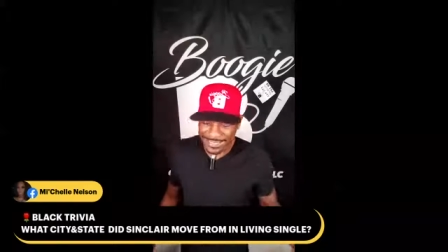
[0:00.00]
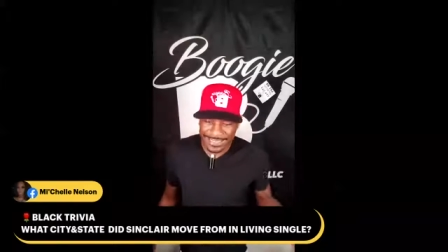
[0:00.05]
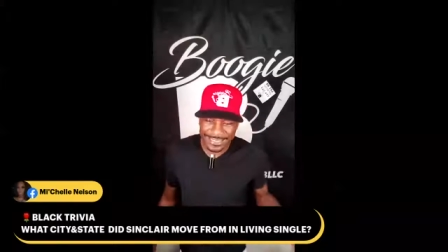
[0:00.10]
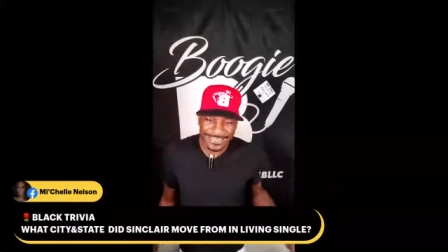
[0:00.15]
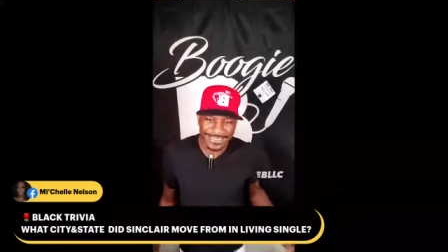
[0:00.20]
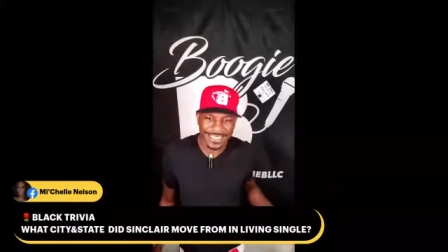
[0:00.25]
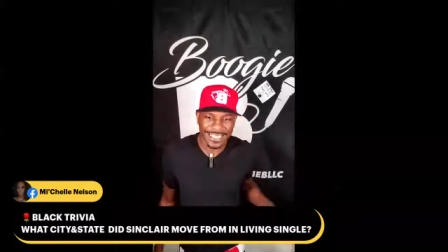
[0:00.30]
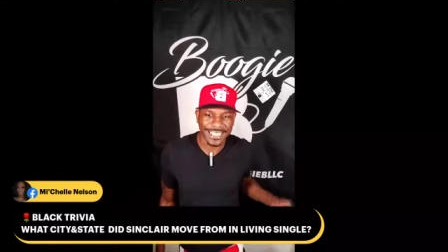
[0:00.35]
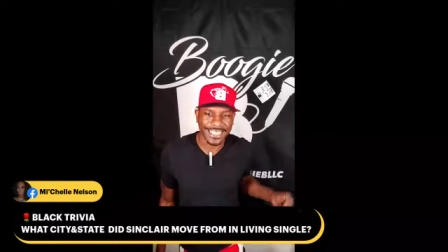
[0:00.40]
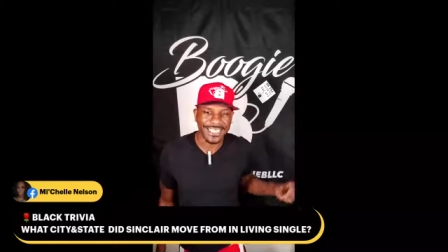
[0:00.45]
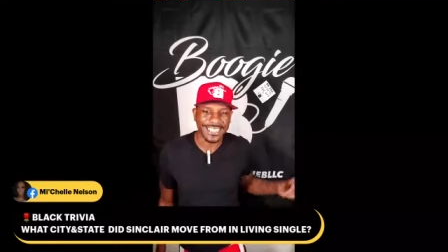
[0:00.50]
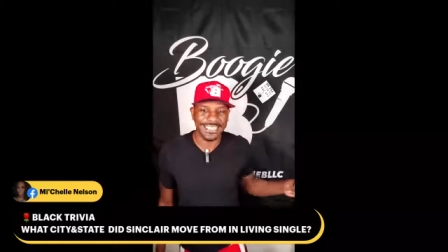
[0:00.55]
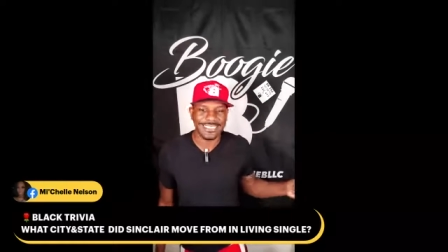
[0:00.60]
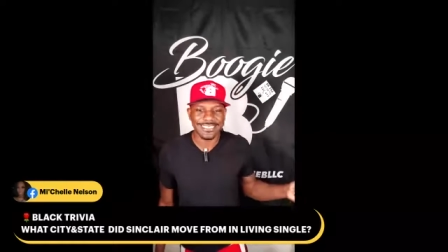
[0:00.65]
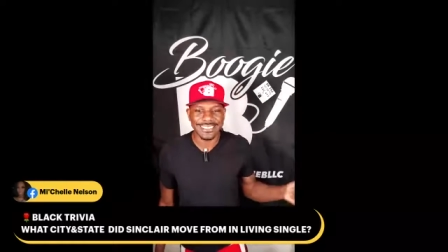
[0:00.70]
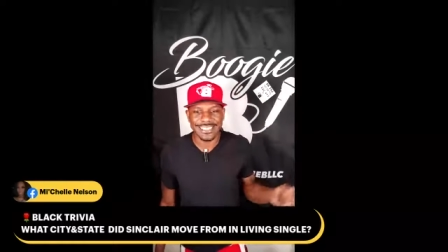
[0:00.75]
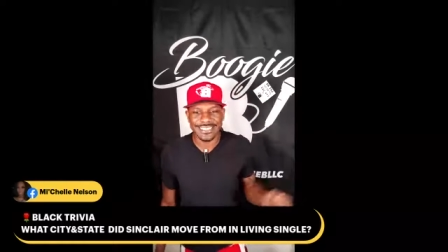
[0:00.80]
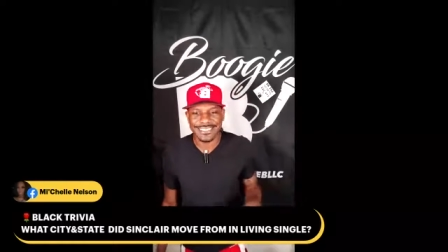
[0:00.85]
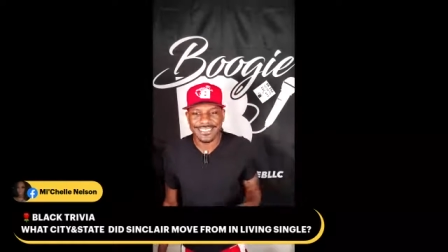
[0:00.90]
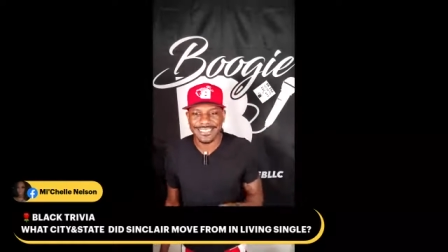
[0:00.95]
city,
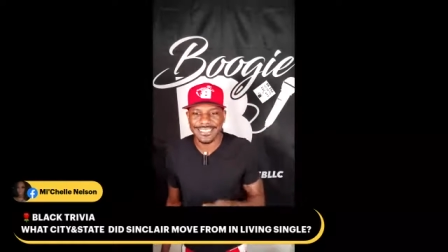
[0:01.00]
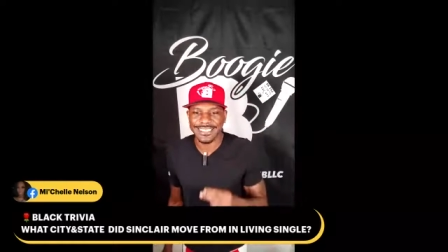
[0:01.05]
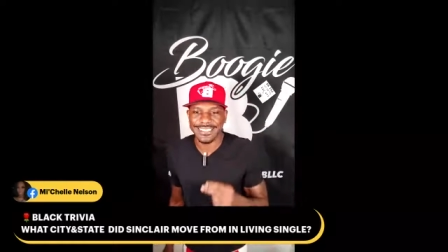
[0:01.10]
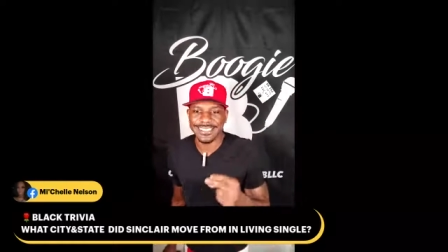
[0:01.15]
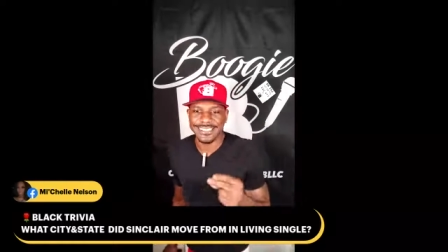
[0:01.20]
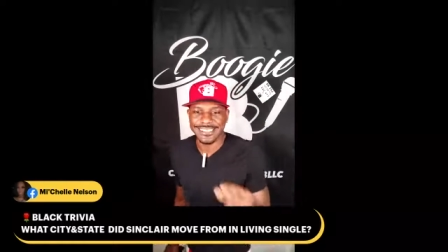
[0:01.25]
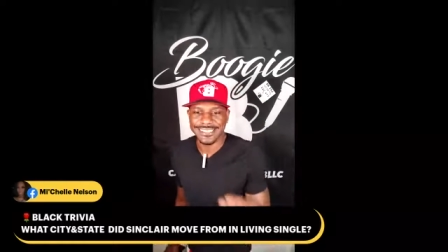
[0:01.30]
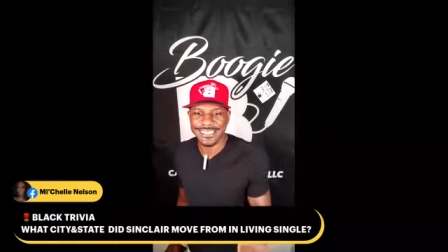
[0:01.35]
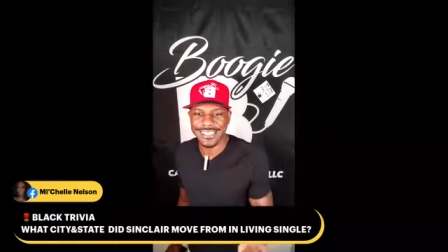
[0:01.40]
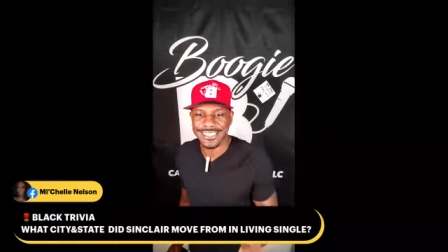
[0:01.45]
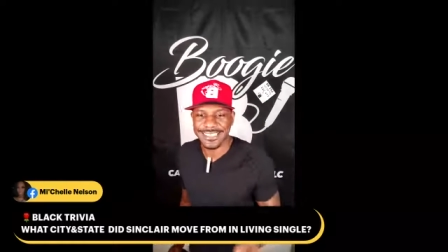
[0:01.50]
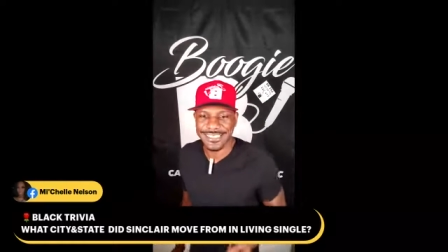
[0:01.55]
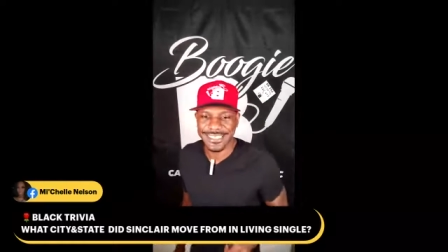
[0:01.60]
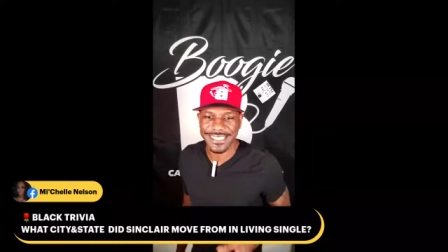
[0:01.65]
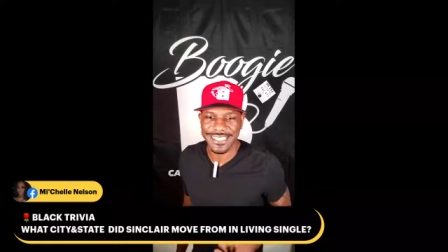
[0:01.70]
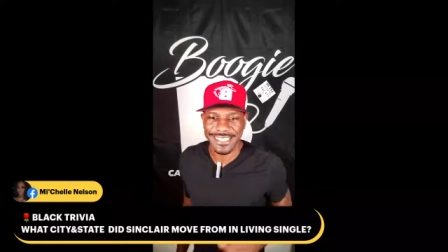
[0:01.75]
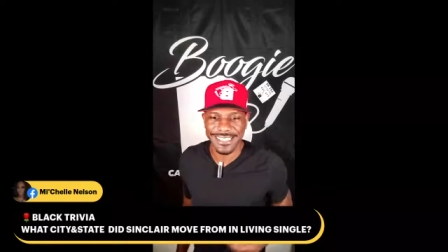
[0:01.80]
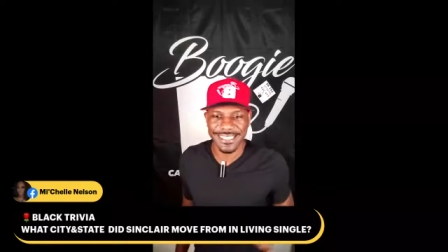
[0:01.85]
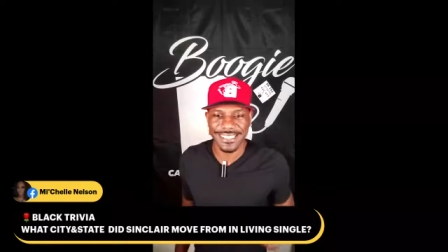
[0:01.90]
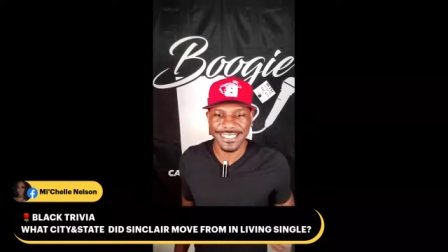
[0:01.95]
city,
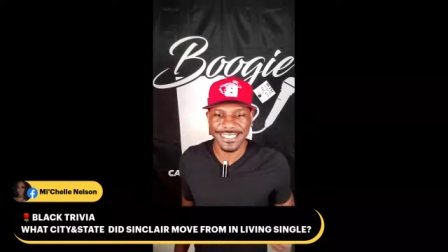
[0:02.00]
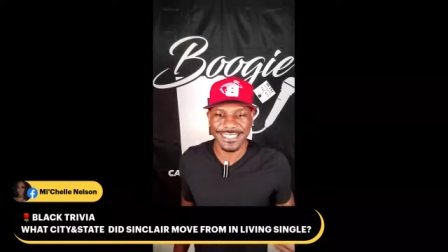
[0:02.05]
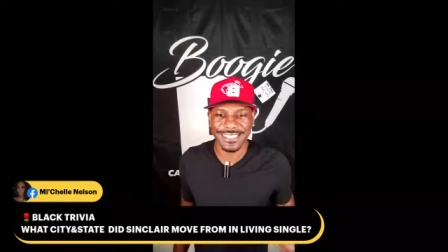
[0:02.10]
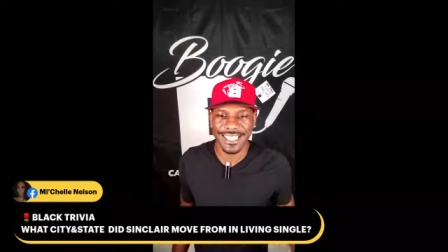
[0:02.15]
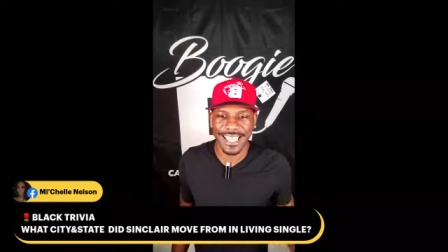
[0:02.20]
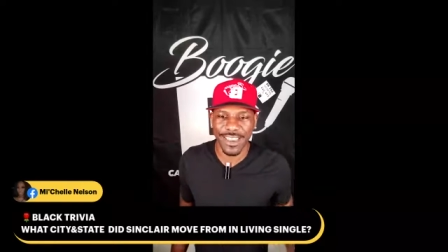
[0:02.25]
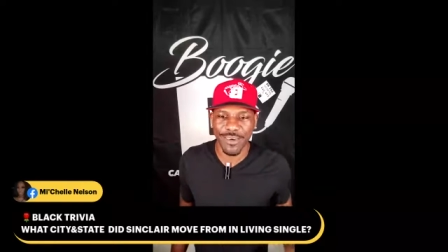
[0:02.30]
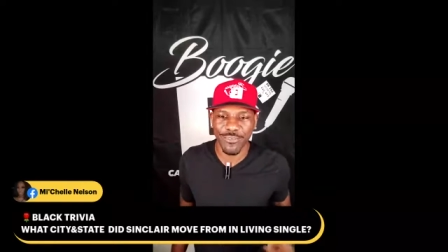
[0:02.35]
city that